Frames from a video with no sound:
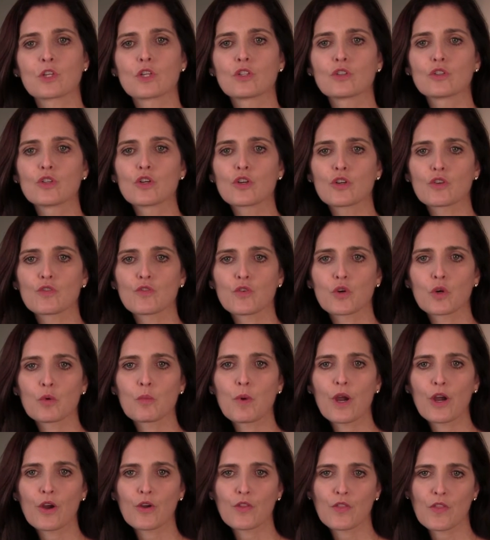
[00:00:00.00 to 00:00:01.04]
look for
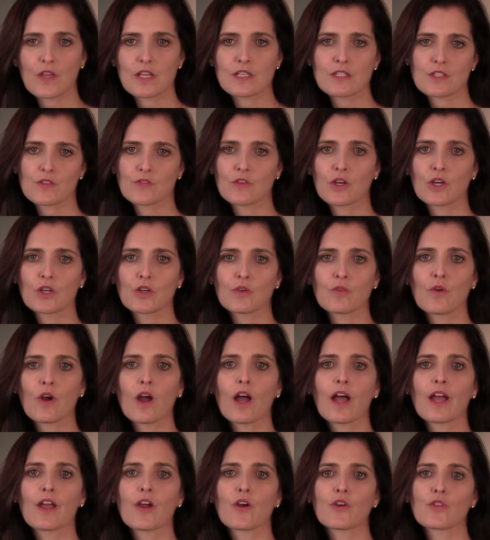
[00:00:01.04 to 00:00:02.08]
where things have gone
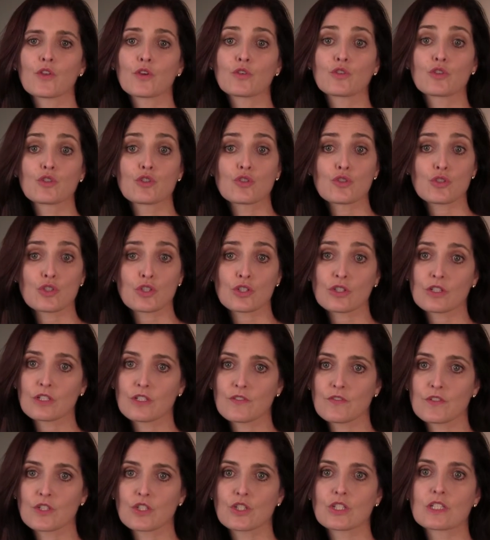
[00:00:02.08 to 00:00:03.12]
awry. Are there nutritional
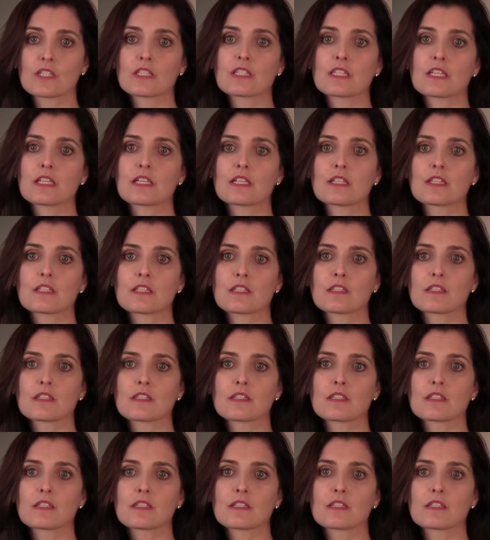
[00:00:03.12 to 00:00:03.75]
deficiencies?